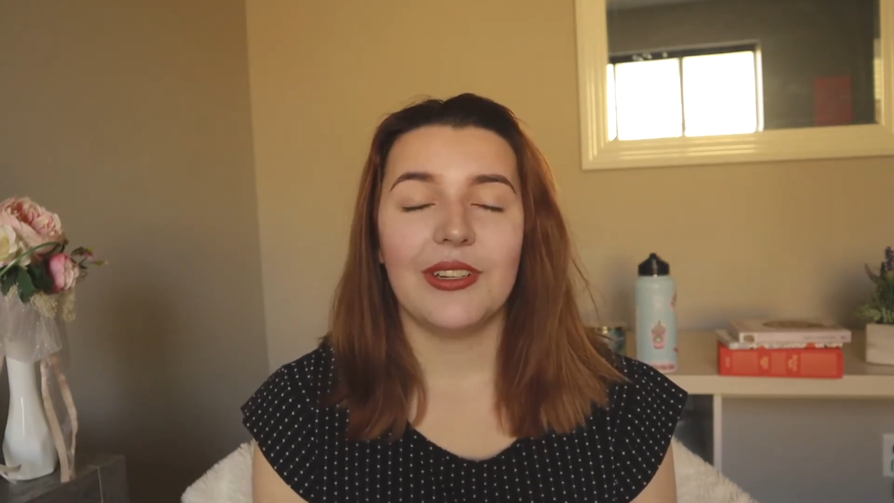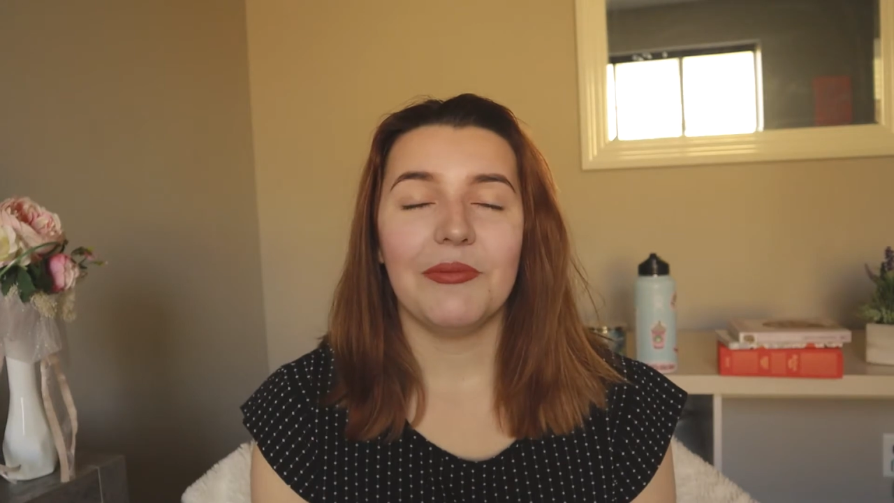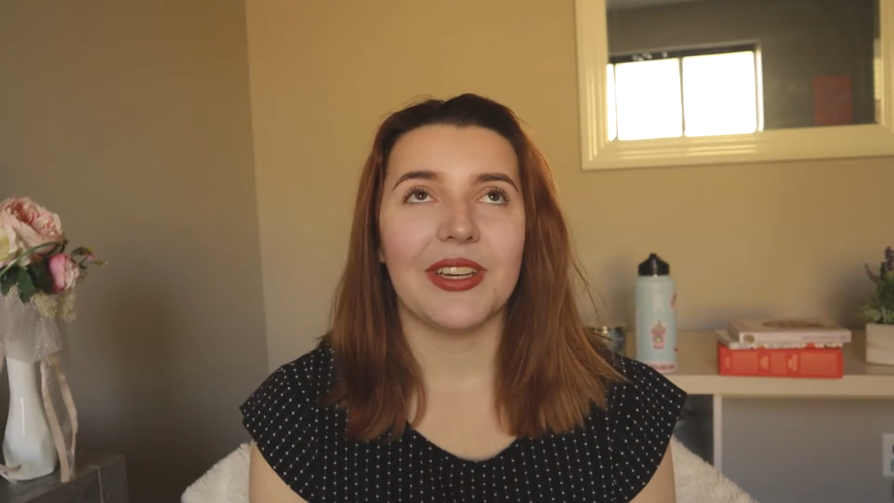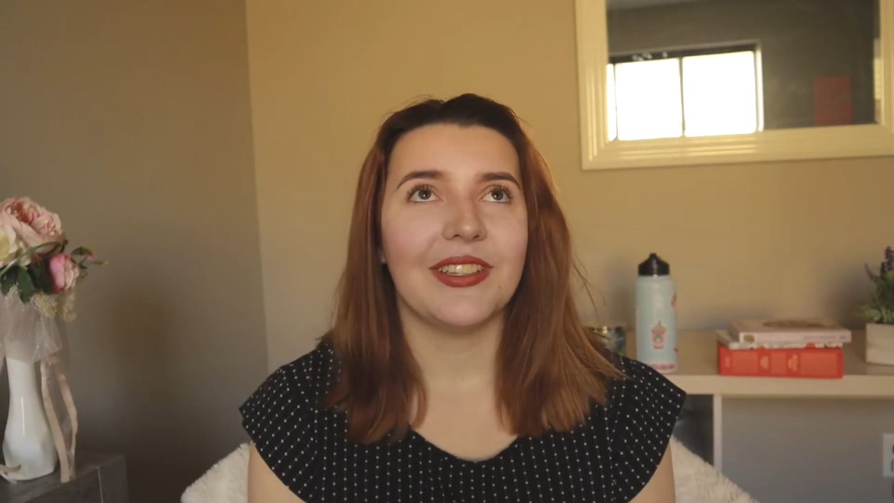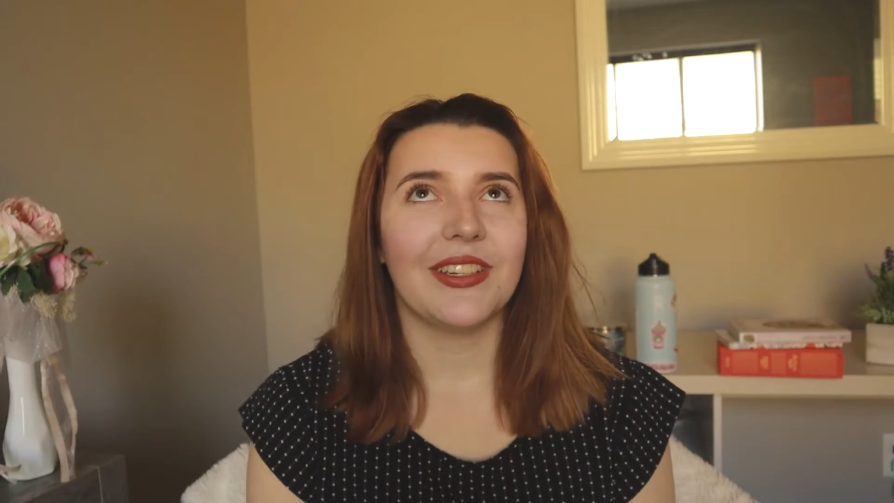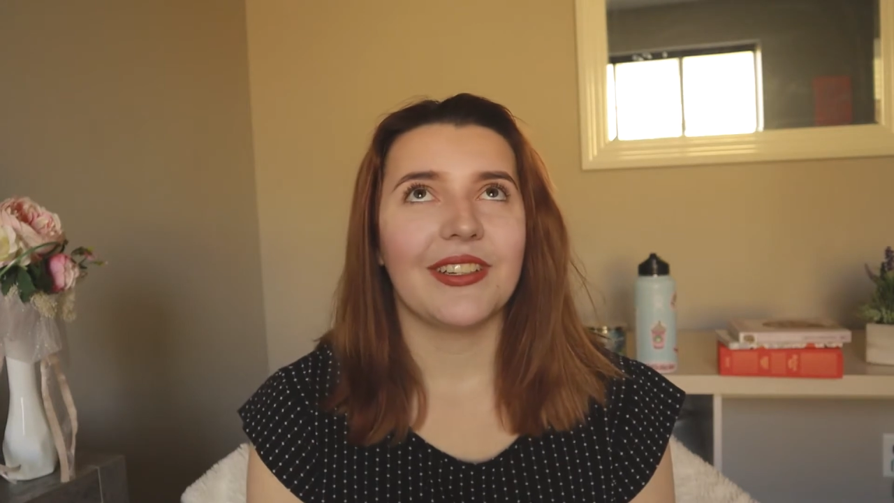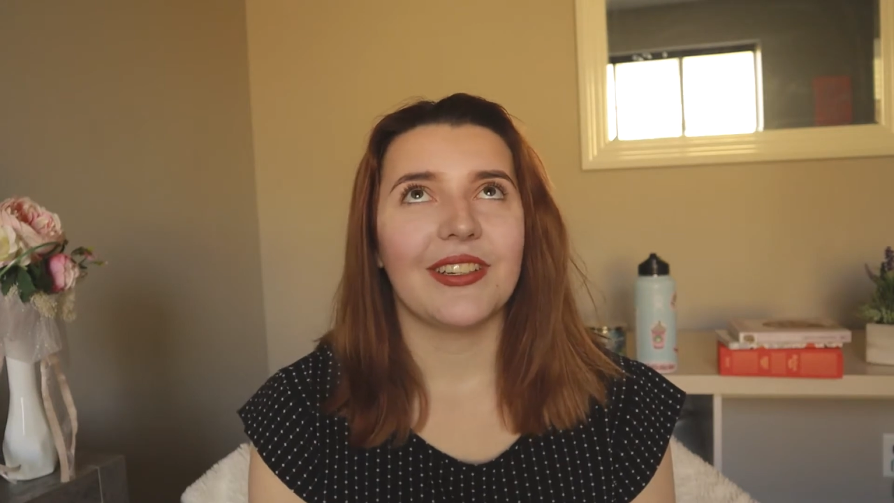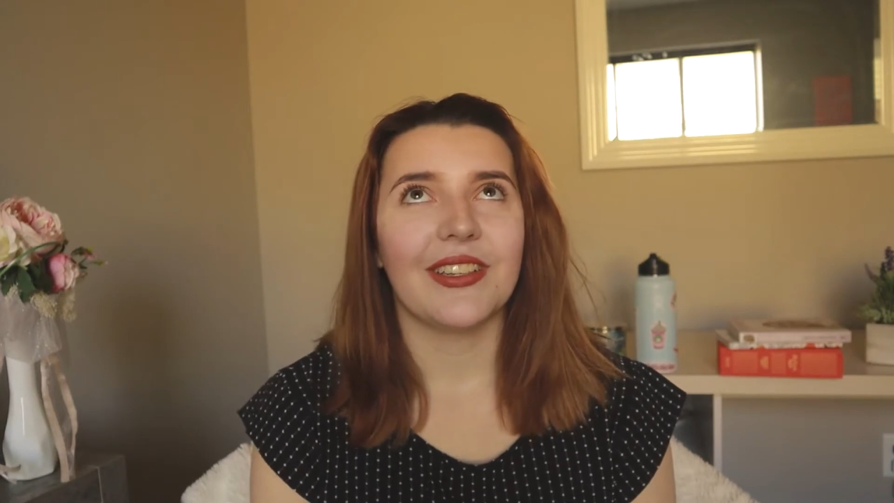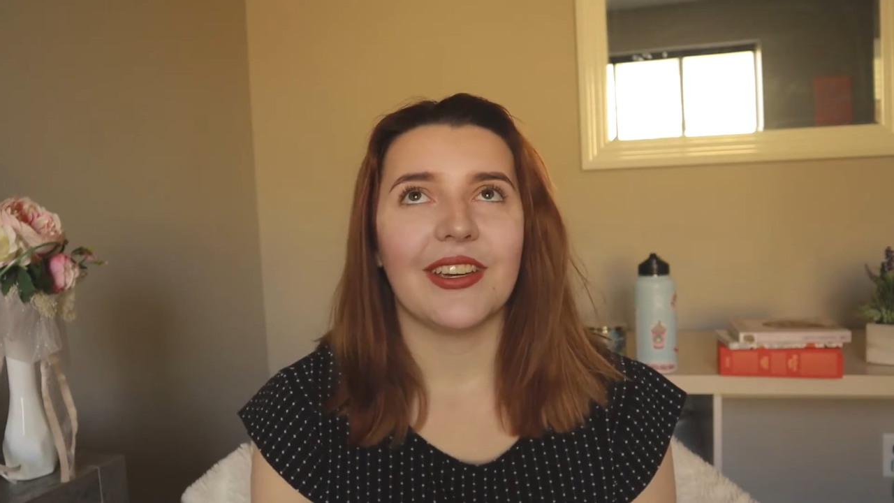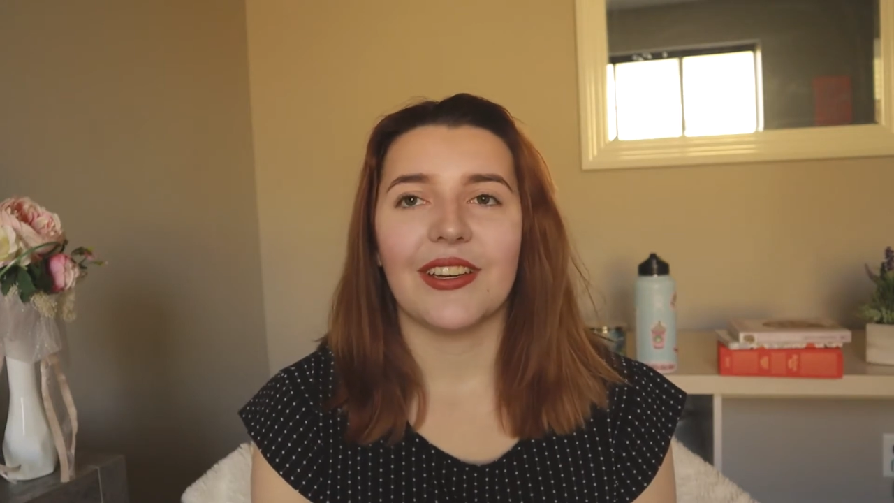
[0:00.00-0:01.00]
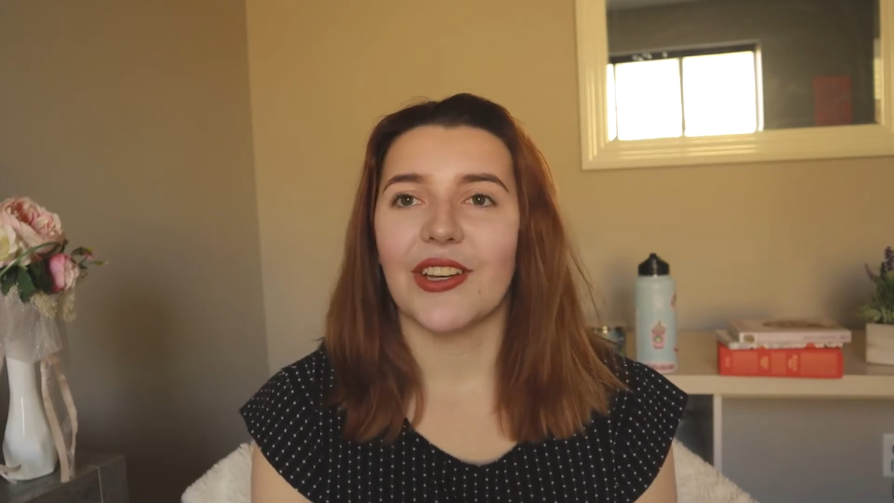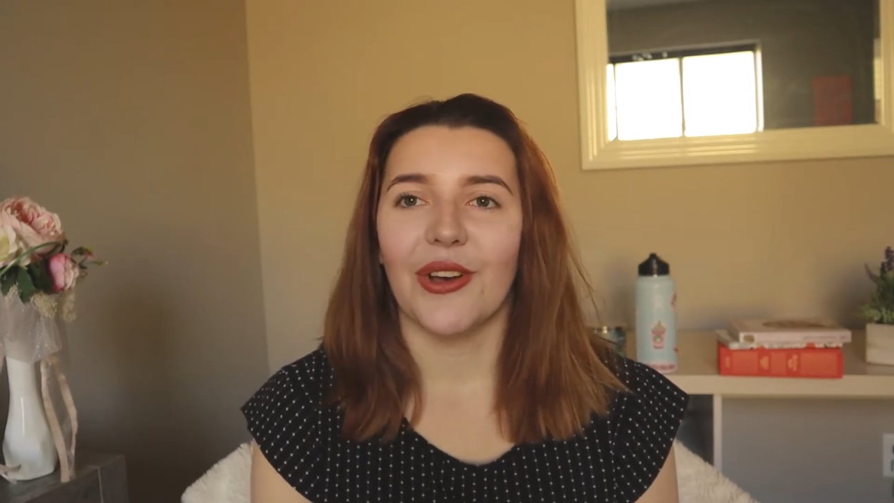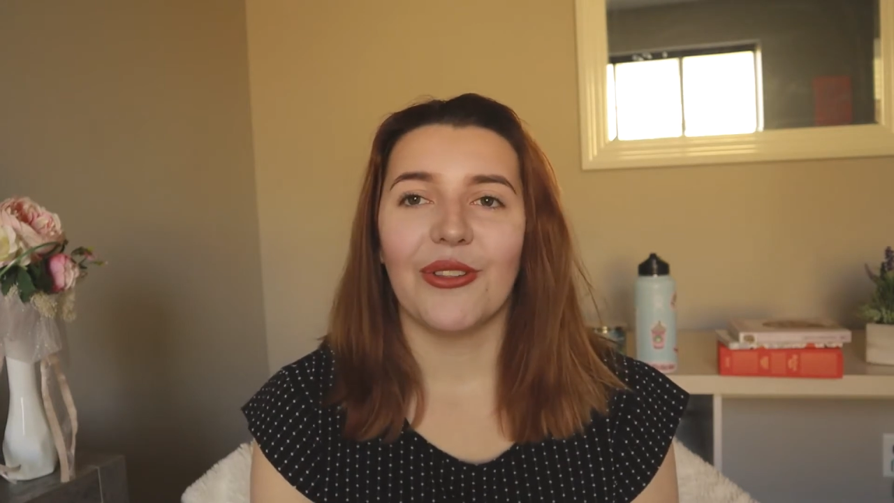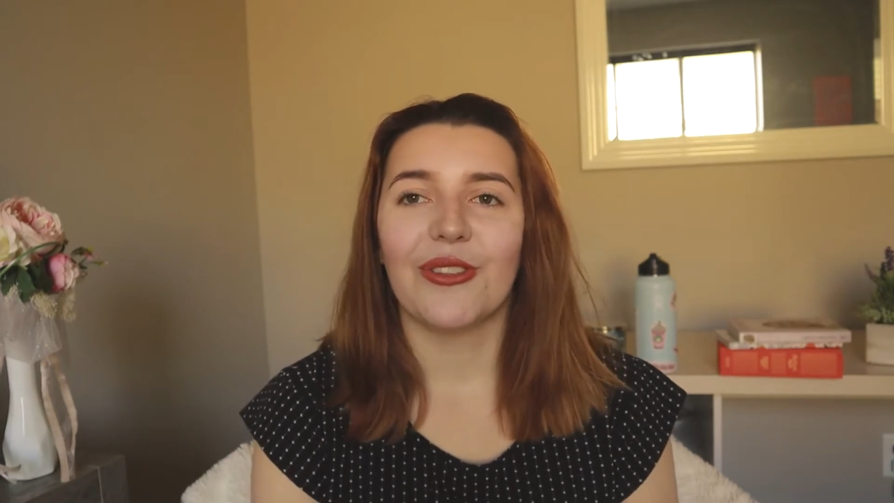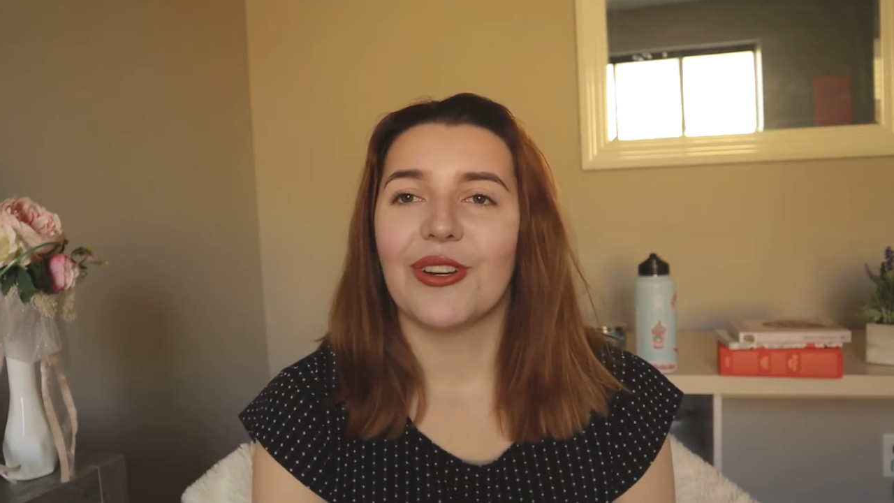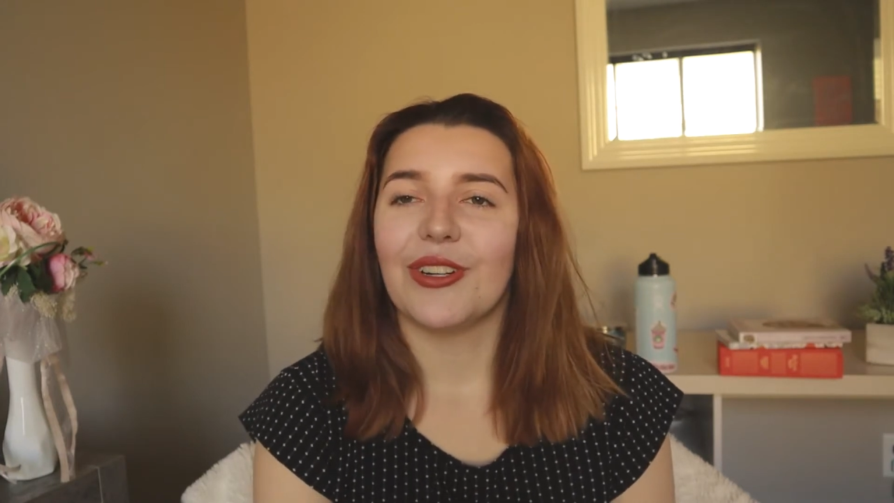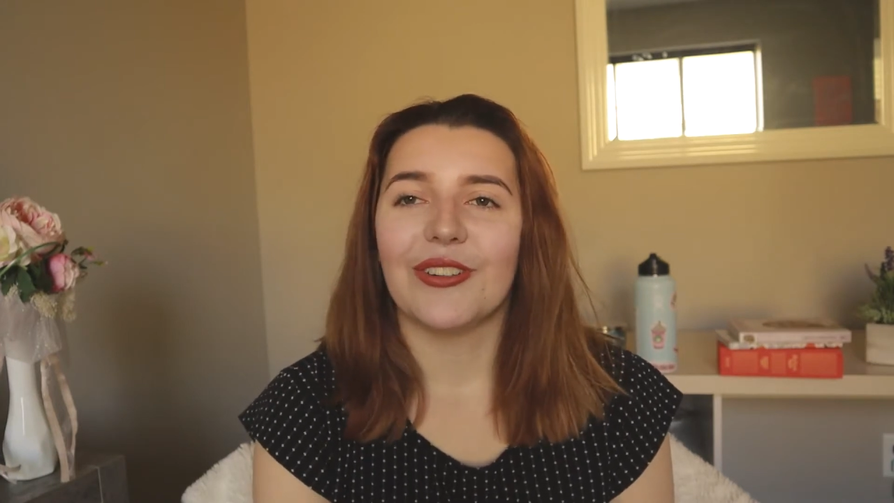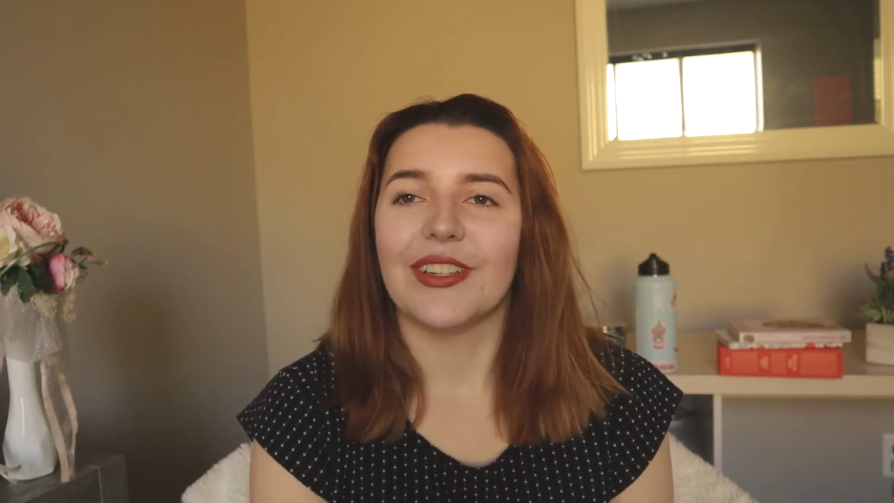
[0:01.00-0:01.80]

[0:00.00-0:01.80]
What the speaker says: amazing to like go through,